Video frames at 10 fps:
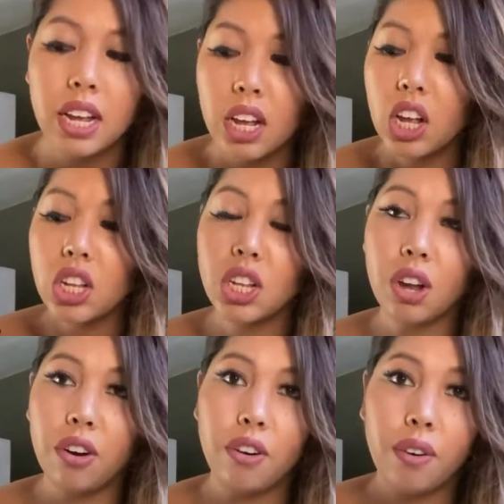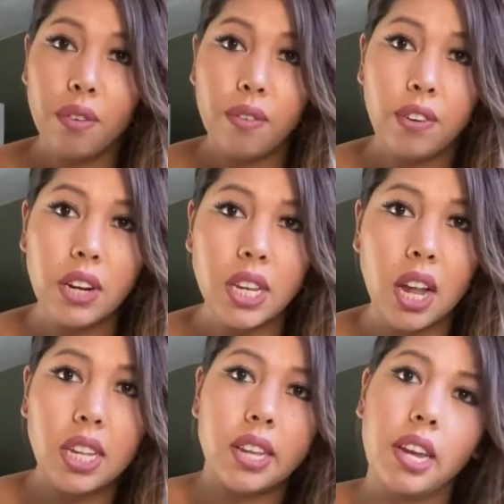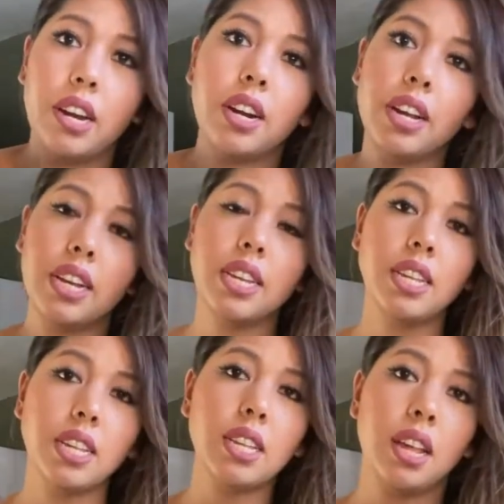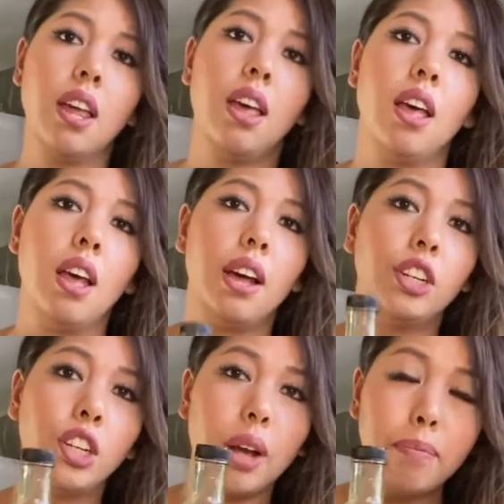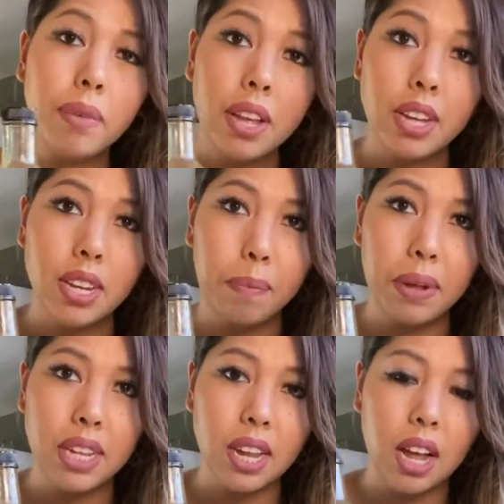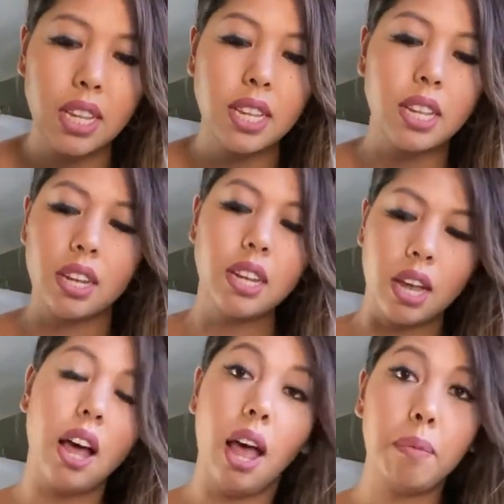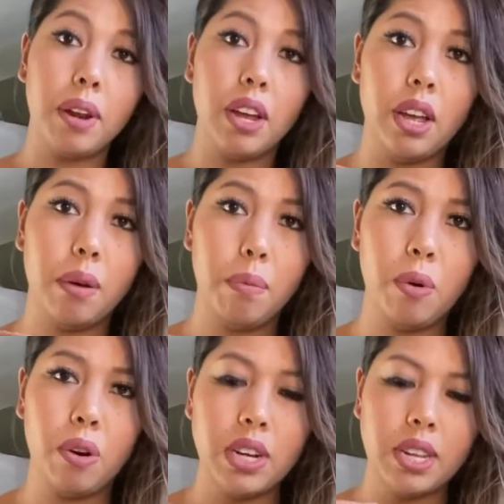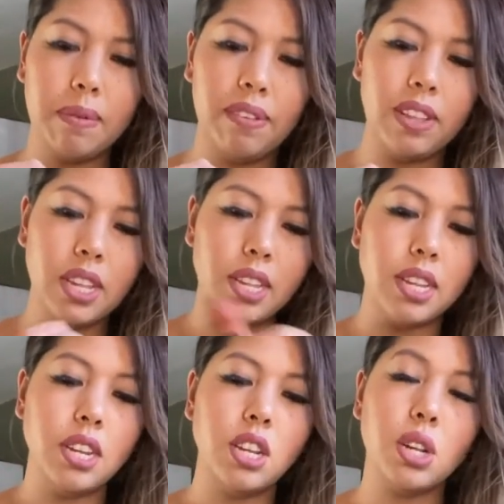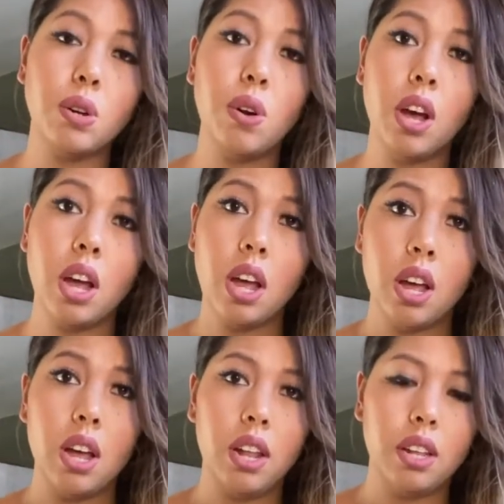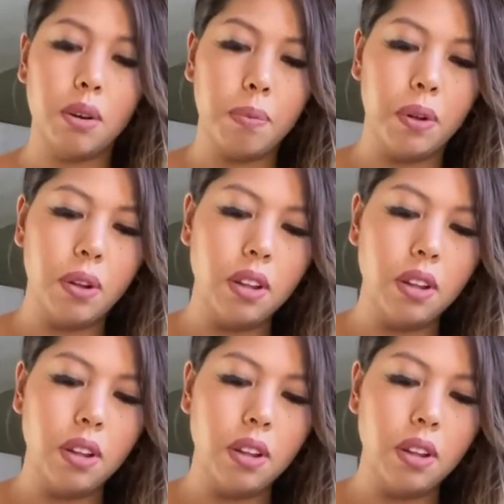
So first sauce here is chum dipping sauce. I'm gonna pour some of this into a little bowl.